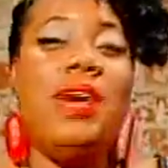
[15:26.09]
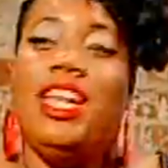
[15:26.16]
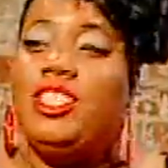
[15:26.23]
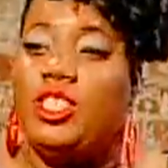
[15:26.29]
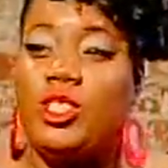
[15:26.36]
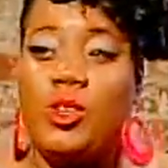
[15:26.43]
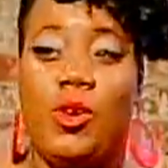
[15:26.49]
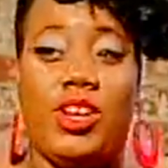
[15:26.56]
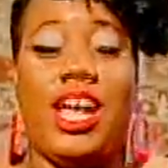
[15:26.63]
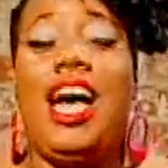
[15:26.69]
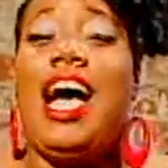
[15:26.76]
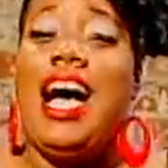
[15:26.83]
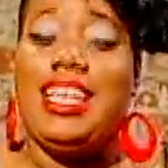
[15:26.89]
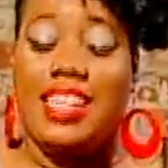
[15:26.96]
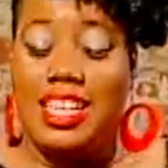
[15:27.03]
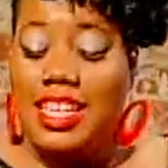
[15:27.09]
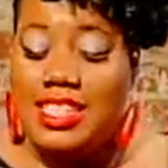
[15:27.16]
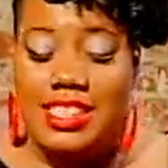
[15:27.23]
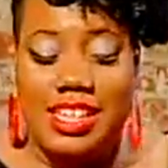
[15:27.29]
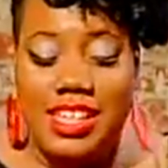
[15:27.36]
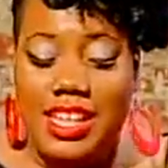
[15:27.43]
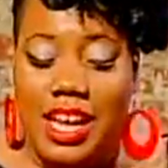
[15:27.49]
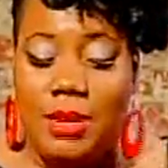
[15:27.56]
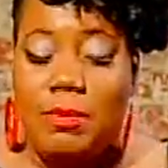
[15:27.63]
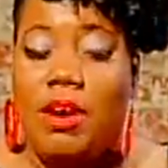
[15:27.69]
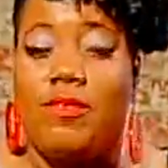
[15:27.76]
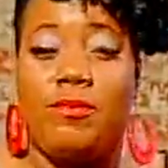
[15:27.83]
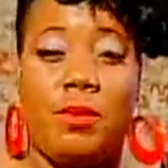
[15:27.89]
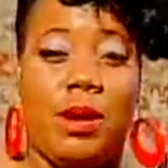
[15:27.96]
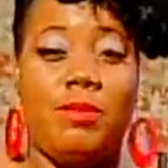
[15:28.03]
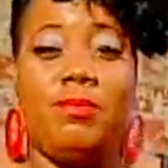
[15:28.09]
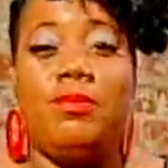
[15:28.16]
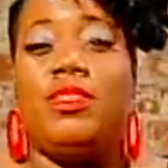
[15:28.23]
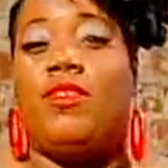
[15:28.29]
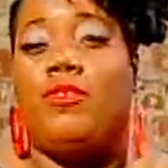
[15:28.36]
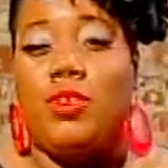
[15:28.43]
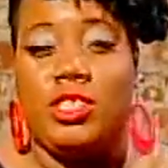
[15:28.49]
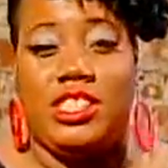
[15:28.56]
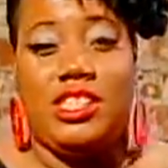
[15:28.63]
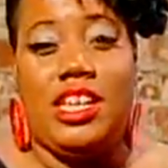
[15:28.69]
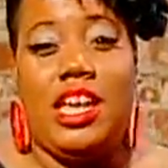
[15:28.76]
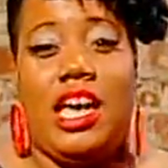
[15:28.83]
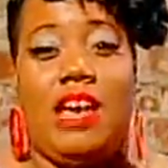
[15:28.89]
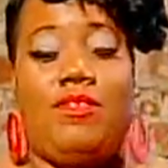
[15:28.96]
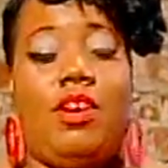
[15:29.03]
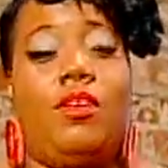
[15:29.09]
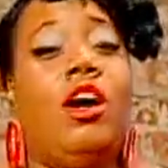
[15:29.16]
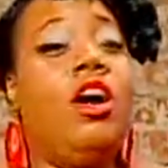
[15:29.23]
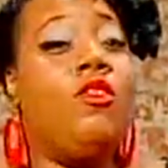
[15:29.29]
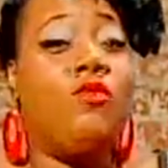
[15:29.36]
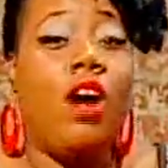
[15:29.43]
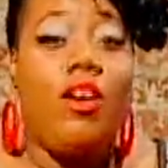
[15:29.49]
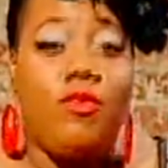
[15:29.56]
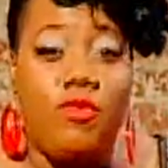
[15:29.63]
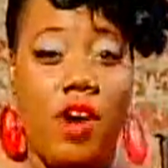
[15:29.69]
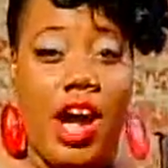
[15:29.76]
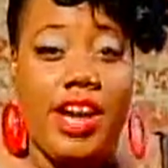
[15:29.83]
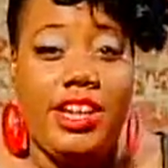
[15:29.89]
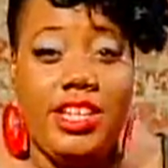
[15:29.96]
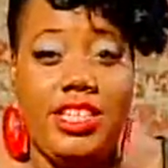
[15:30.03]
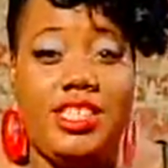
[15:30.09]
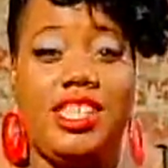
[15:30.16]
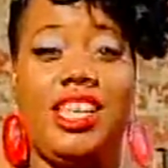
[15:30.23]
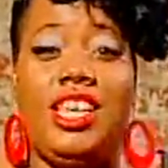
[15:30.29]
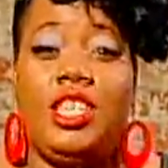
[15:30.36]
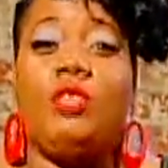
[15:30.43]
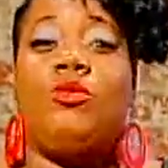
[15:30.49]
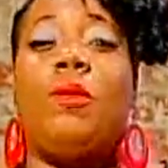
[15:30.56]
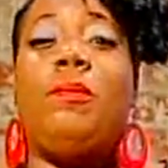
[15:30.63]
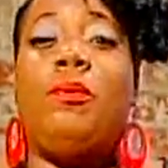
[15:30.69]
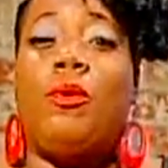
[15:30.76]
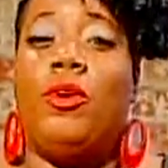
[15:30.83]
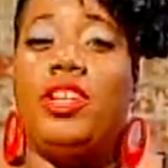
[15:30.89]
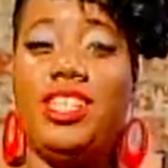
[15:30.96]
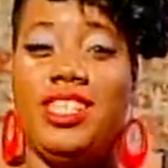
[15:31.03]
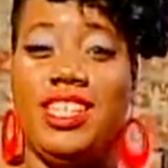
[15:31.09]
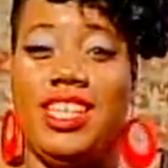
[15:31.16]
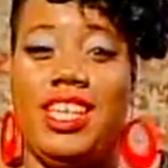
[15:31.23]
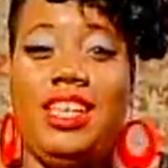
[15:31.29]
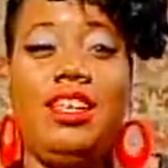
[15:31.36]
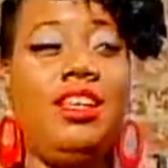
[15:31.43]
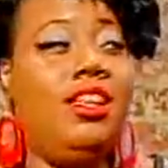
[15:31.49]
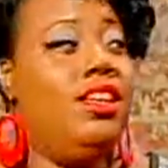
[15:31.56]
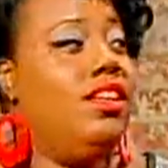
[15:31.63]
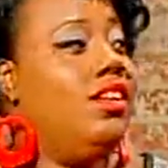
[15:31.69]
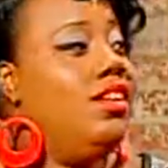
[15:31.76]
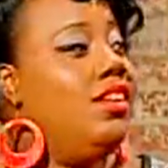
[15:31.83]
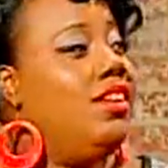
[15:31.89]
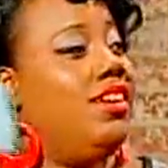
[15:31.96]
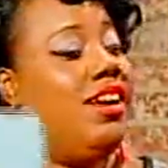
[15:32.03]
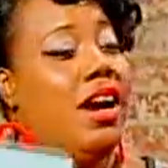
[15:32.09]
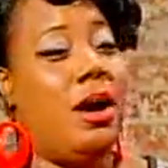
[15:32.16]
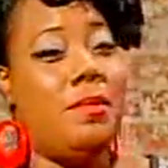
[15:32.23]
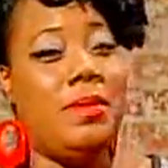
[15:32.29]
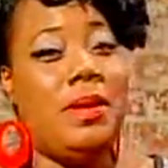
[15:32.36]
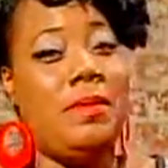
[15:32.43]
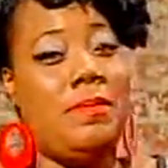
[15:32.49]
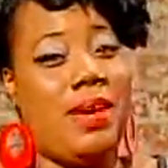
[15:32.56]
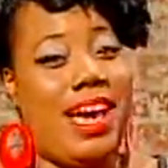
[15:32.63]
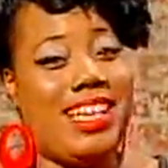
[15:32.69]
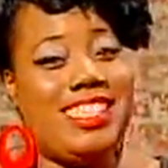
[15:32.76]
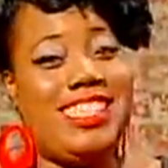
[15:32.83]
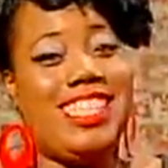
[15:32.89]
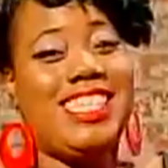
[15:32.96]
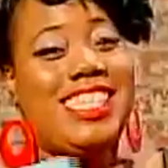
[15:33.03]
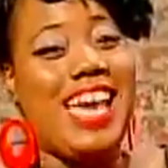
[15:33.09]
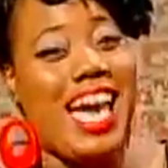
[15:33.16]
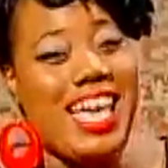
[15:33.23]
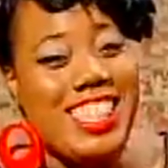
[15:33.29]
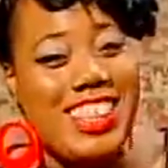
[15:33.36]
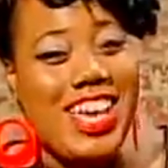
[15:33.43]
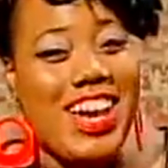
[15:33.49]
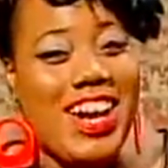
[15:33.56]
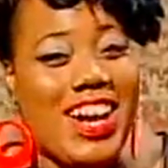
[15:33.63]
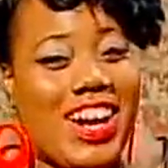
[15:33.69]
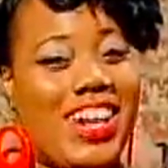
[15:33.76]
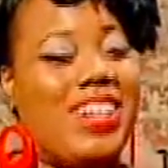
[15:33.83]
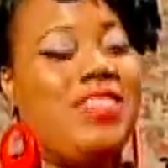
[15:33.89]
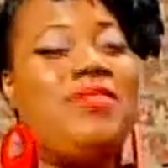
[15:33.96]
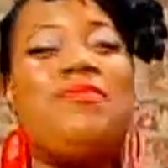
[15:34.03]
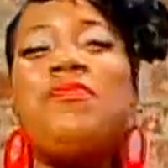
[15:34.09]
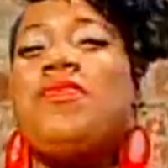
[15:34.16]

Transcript: Manager's Corner. I think he's going to like the first thing that I have up. Ruff Ryders is reportedly coming back together.